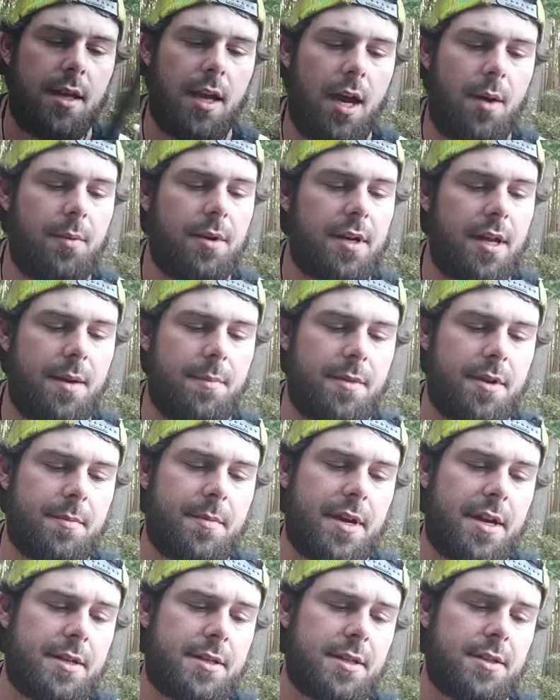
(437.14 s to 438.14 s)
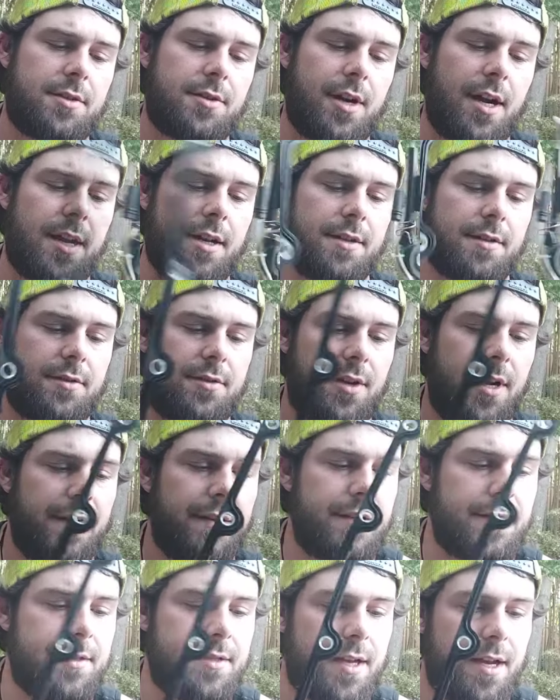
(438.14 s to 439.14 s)
gonna actually try
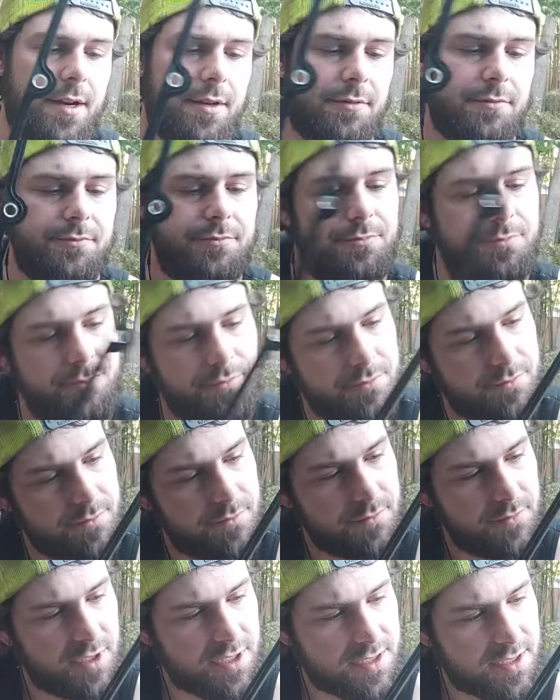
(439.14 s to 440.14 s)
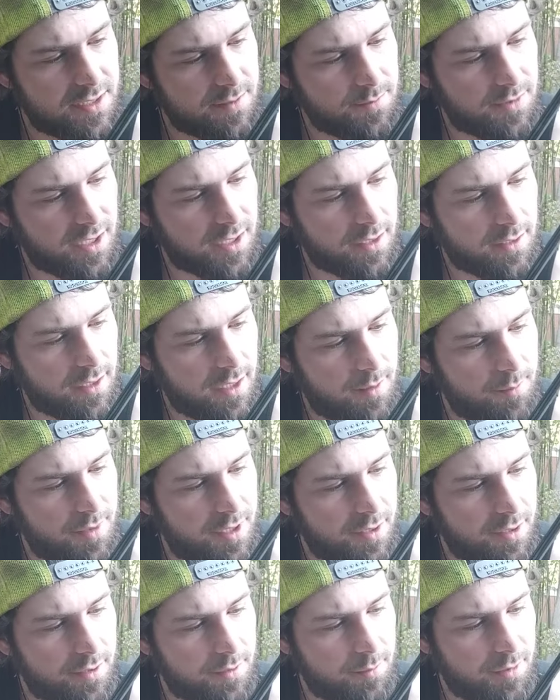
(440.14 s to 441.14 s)
these out. They seem like a lot
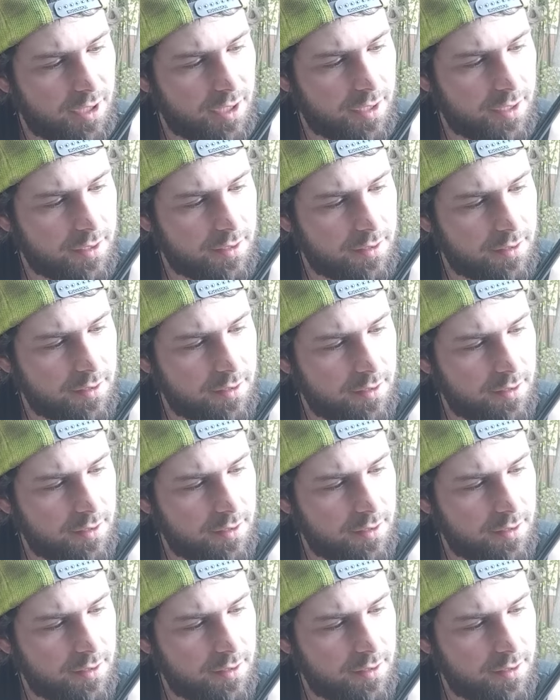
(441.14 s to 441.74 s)
better brand.